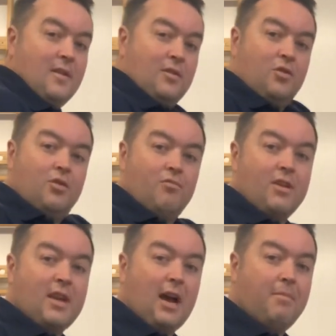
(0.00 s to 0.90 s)
Just to
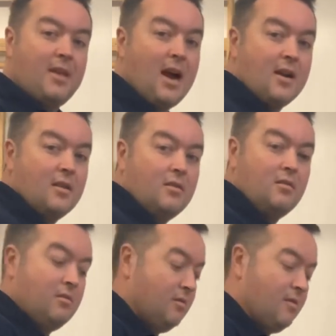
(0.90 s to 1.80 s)
recap the angle
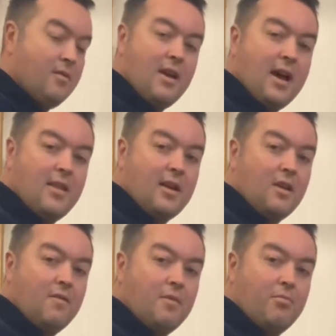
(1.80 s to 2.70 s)
there, that
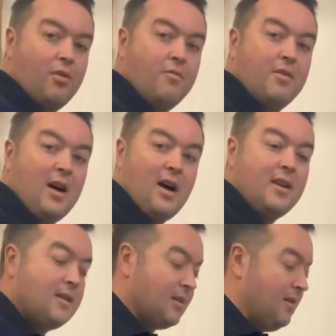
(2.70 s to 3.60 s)
you've improved the
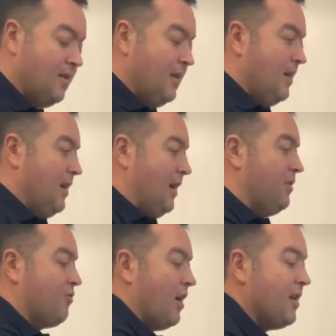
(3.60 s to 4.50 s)
height, and
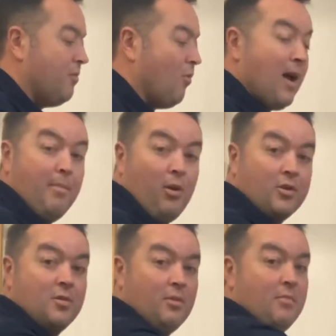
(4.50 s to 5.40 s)
trying to, where
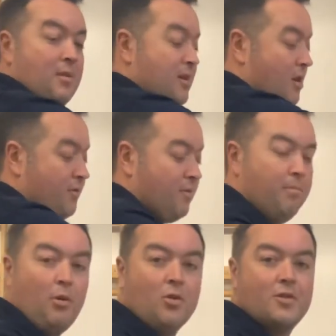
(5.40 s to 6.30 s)
possible, maybe use some
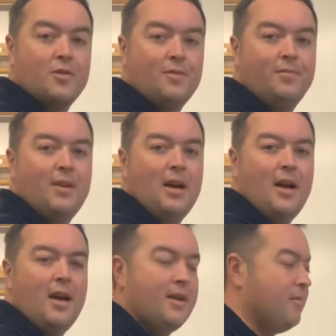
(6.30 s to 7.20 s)
books
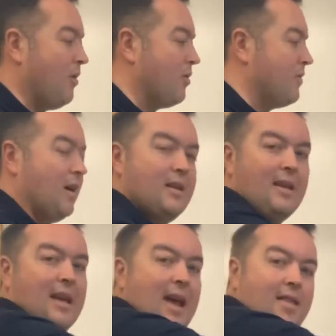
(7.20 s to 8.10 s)
and a box file to
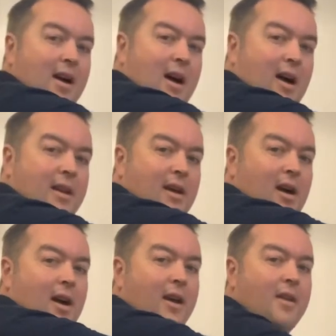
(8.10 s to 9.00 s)
get that height
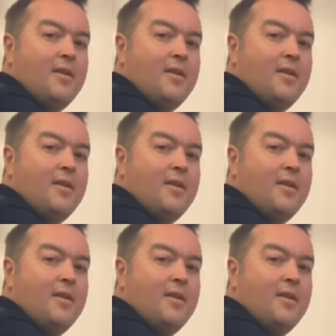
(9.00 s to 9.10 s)
higher.